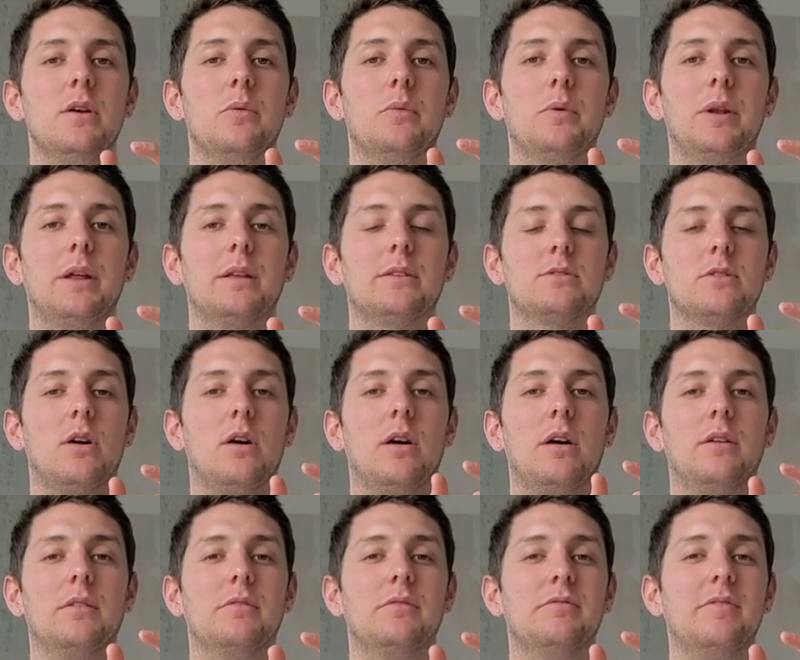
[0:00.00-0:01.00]
when it's
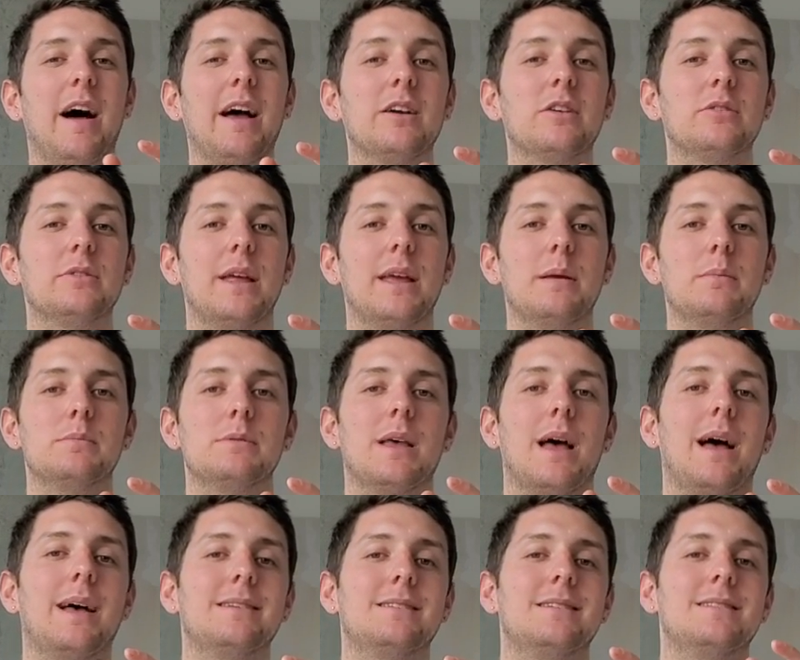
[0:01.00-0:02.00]
on file names
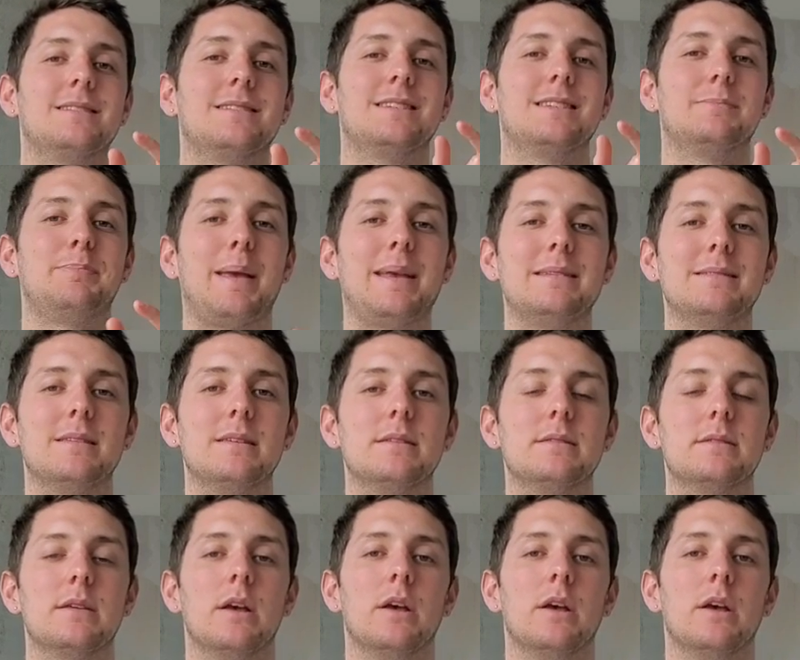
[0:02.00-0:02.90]
as spaces.